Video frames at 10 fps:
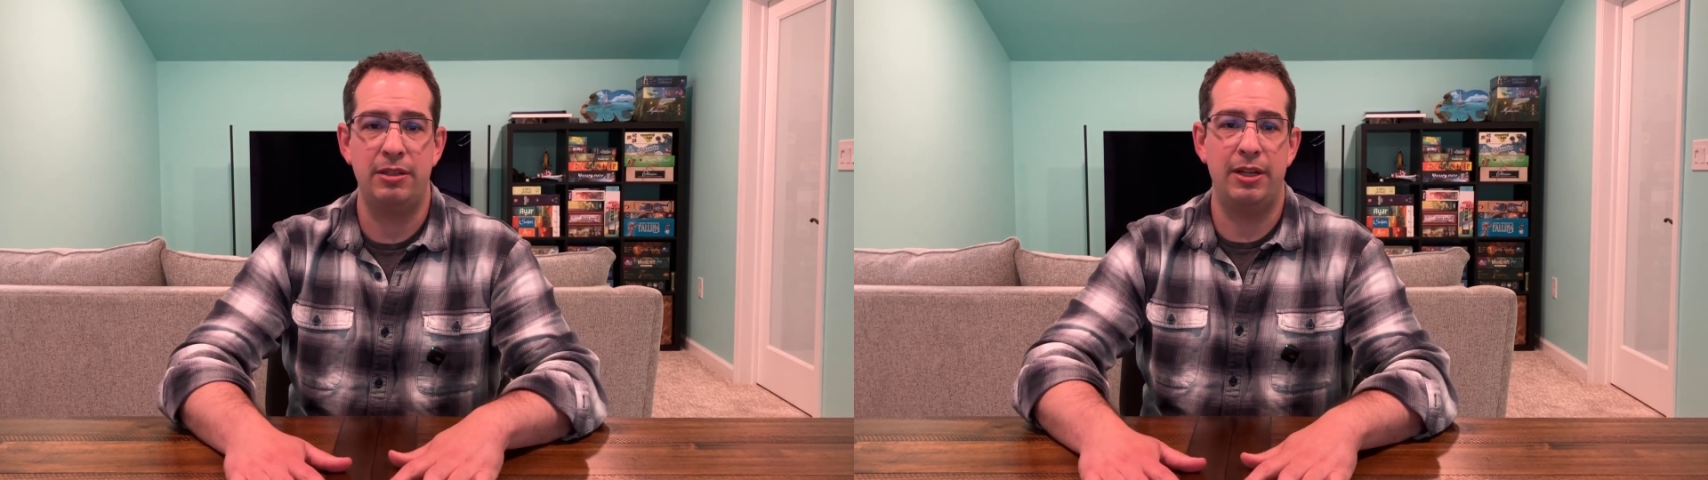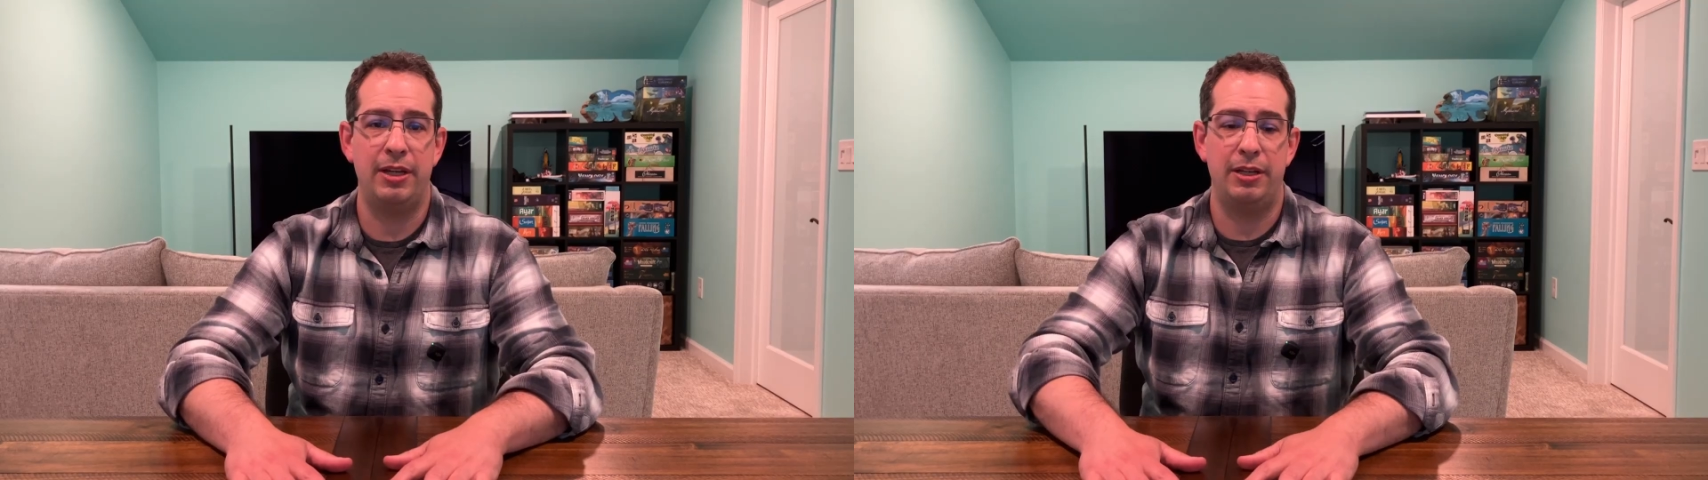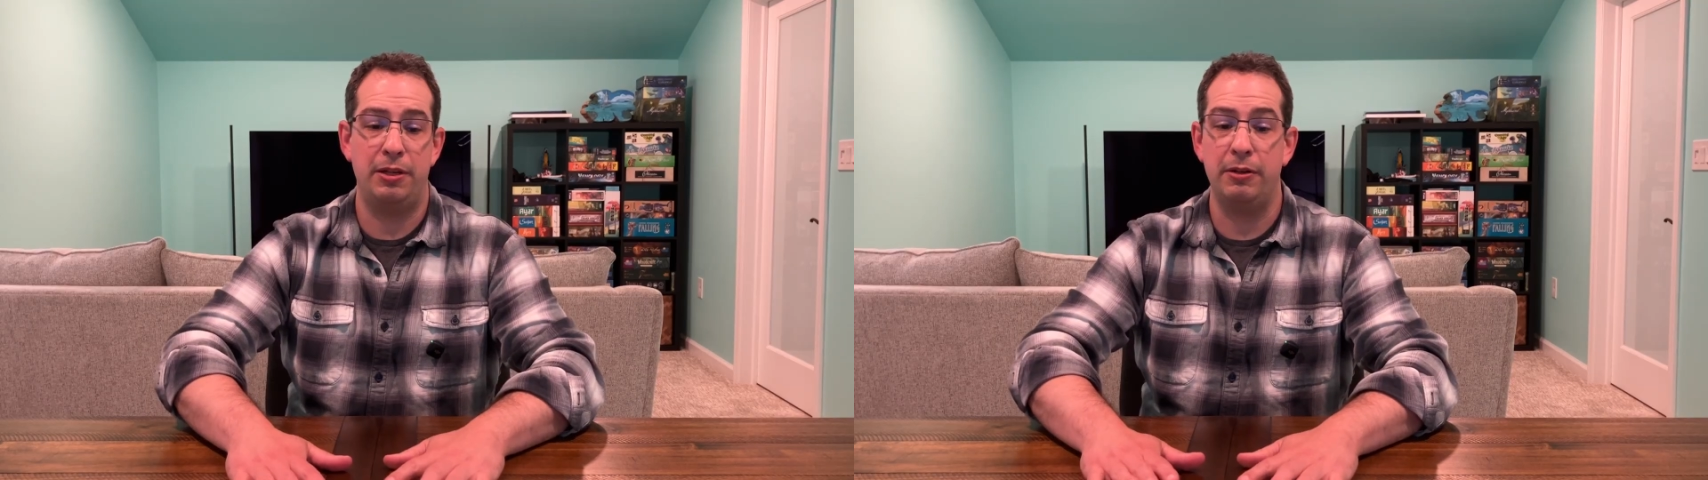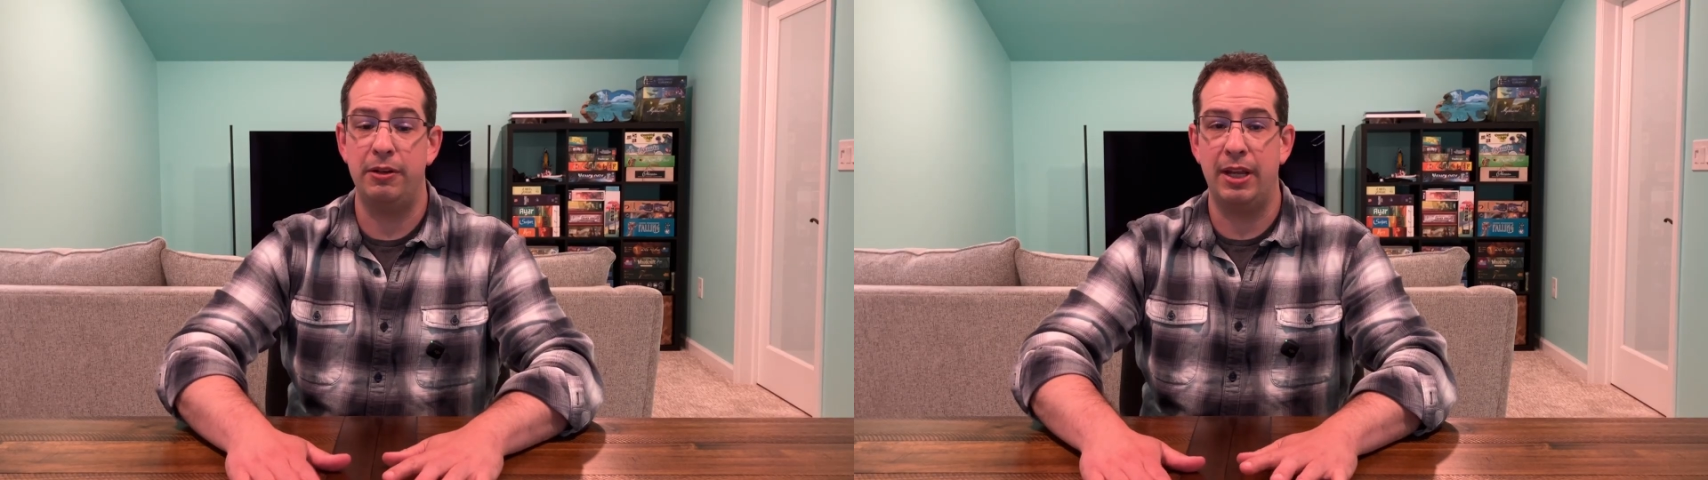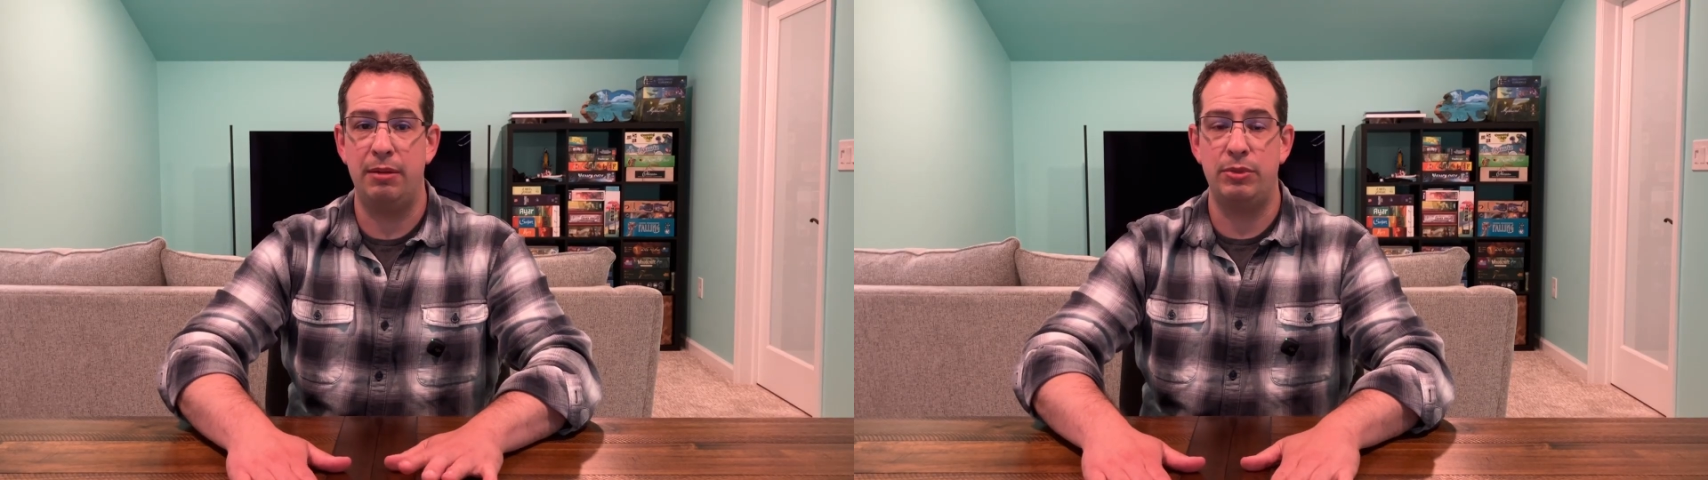Euro
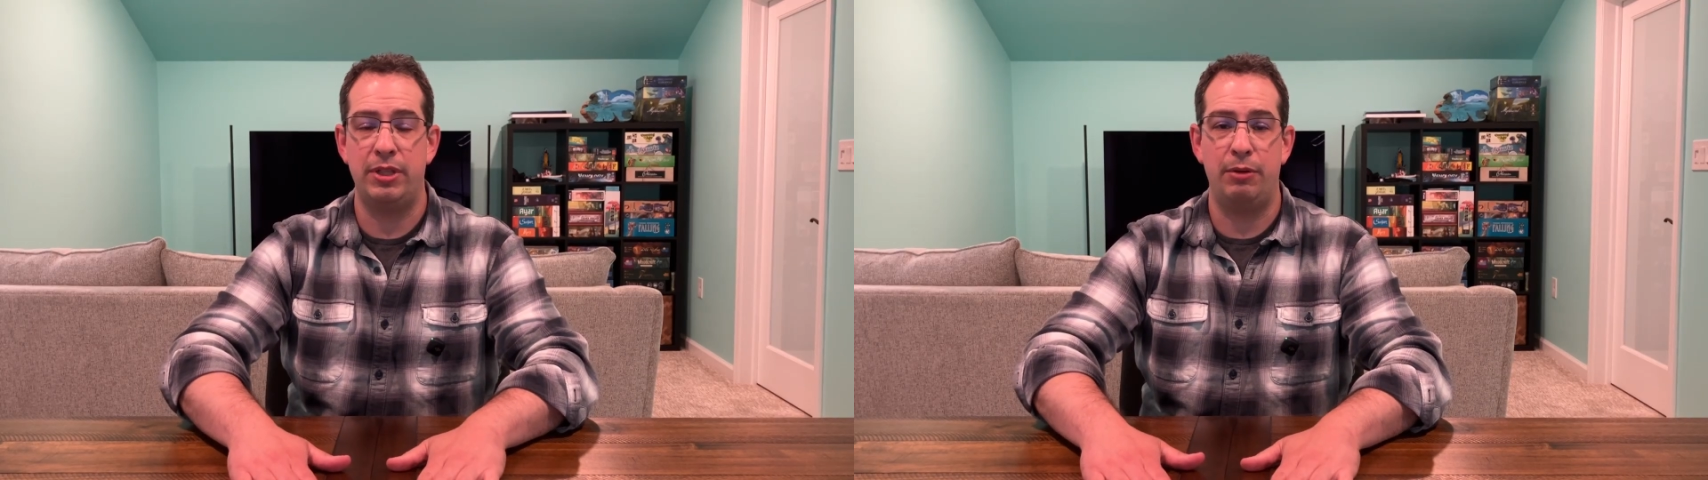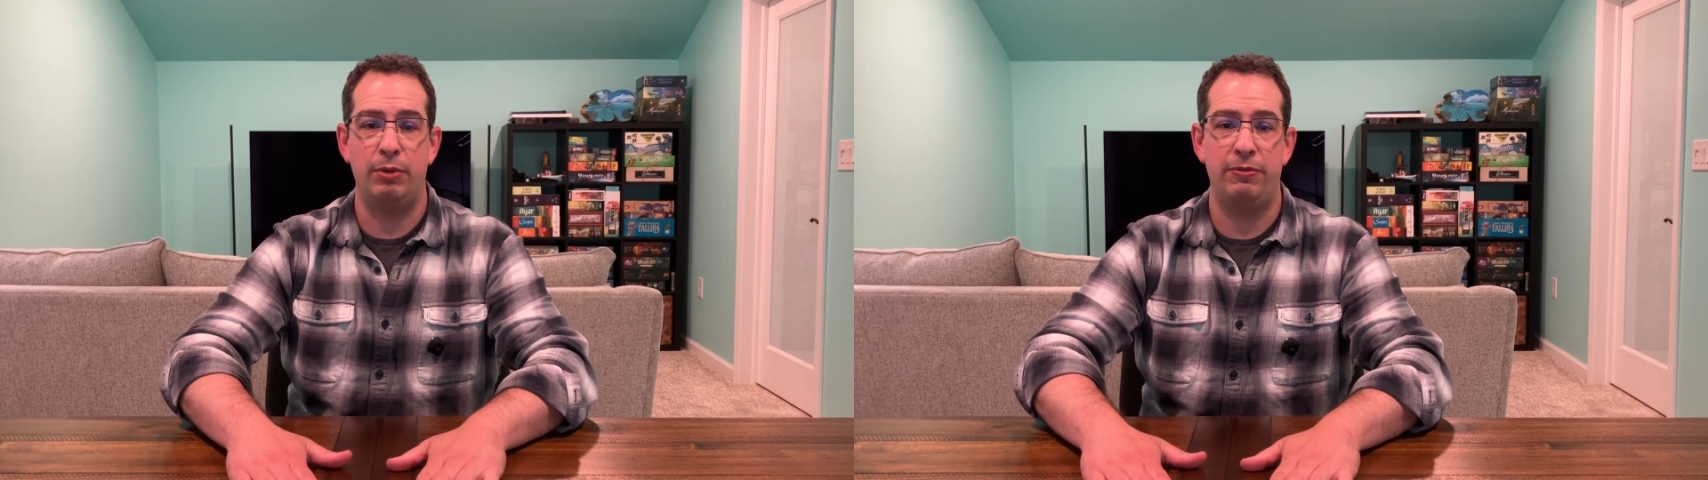games that would